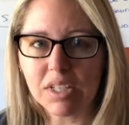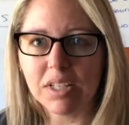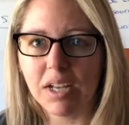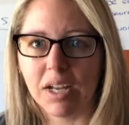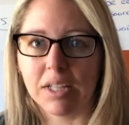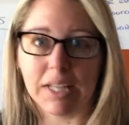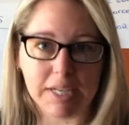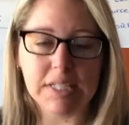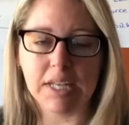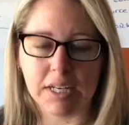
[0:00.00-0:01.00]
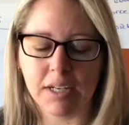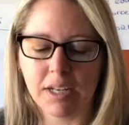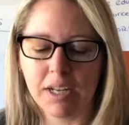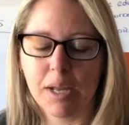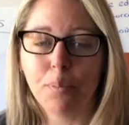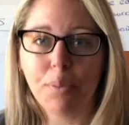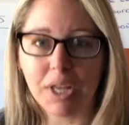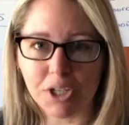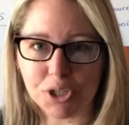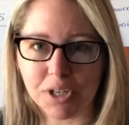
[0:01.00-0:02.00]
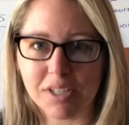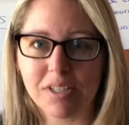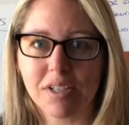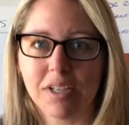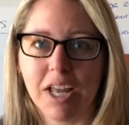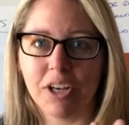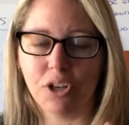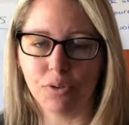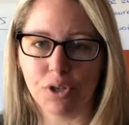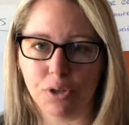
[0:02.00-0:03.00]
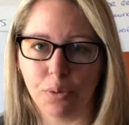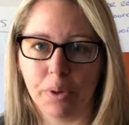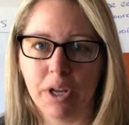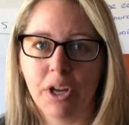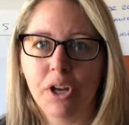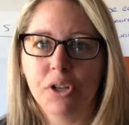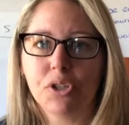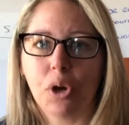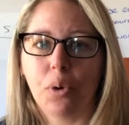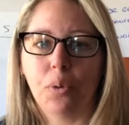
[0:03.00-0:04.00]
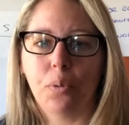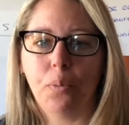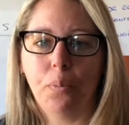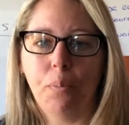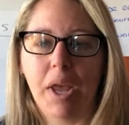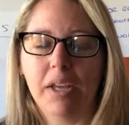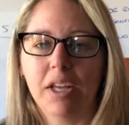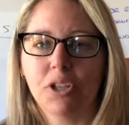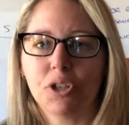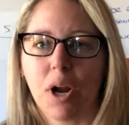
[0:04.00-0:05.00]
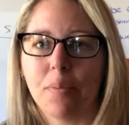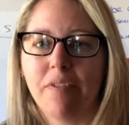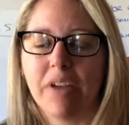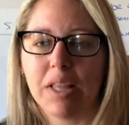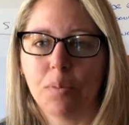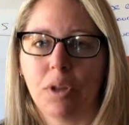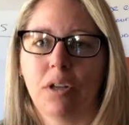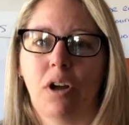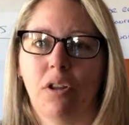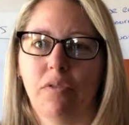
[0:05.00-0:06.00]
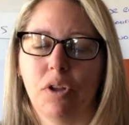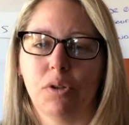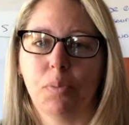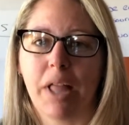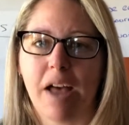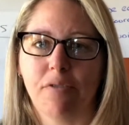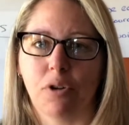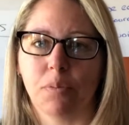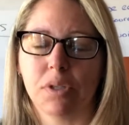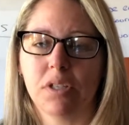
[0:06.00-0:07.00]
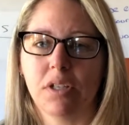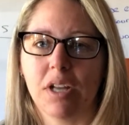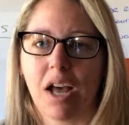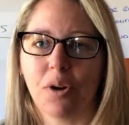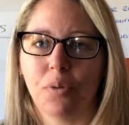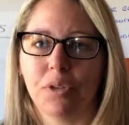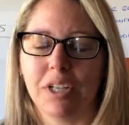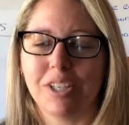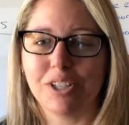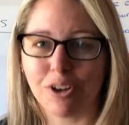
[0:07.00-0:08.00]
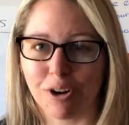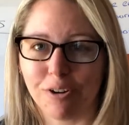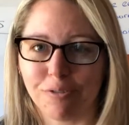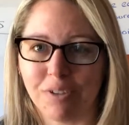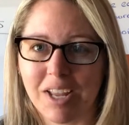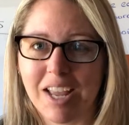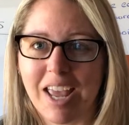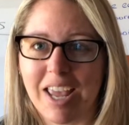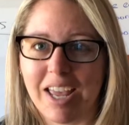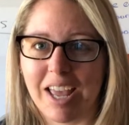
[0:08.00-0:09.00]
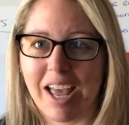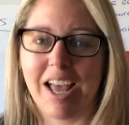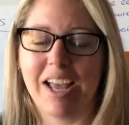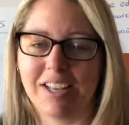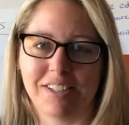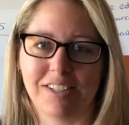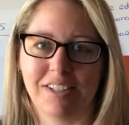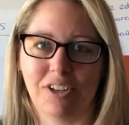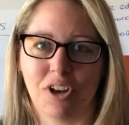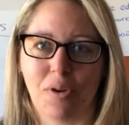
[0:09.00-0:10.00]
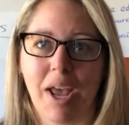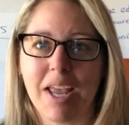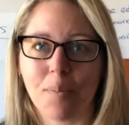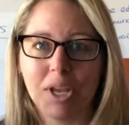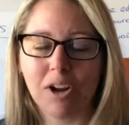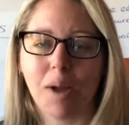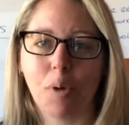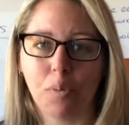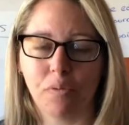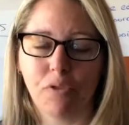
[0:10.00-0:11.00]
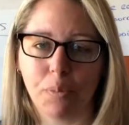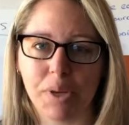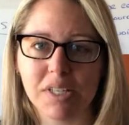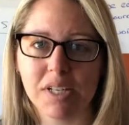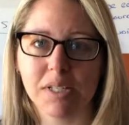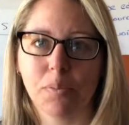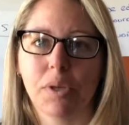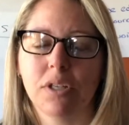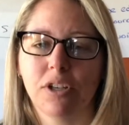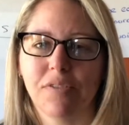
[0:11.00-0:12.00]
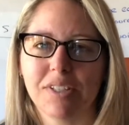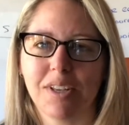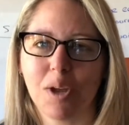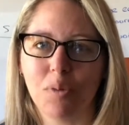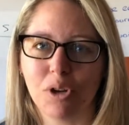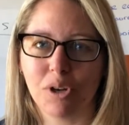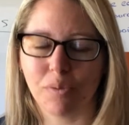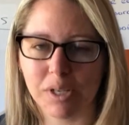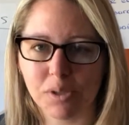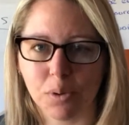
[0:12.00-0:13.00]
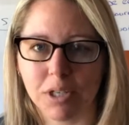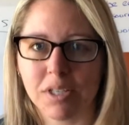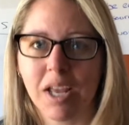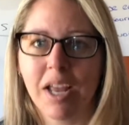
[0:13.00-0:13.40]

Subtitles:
LinkedIn, Pinterest, and YouTube. So making sure I'm available on all of those platforms to not only serve as, hey, I'm here, I'm open for business, but serve as a community resource.